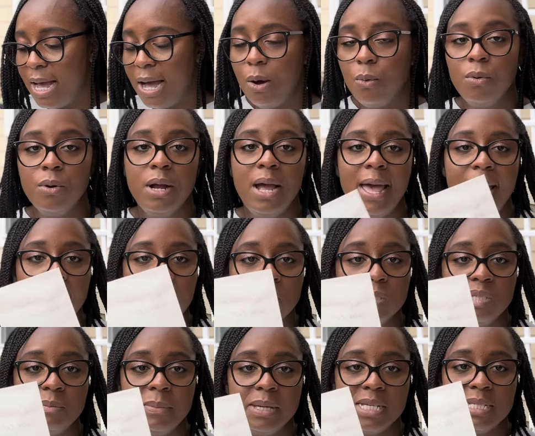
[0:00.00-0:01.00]
our
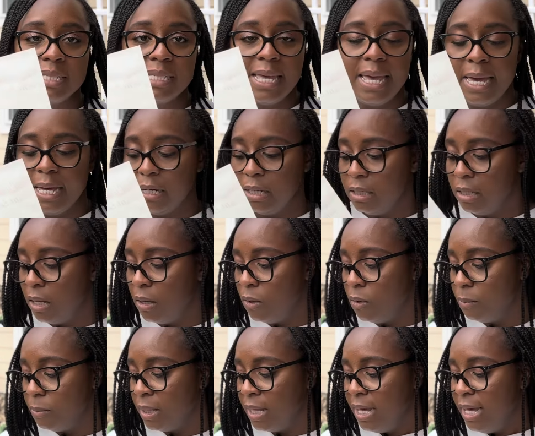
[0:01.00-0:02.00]
Hal's Best cantaloupe.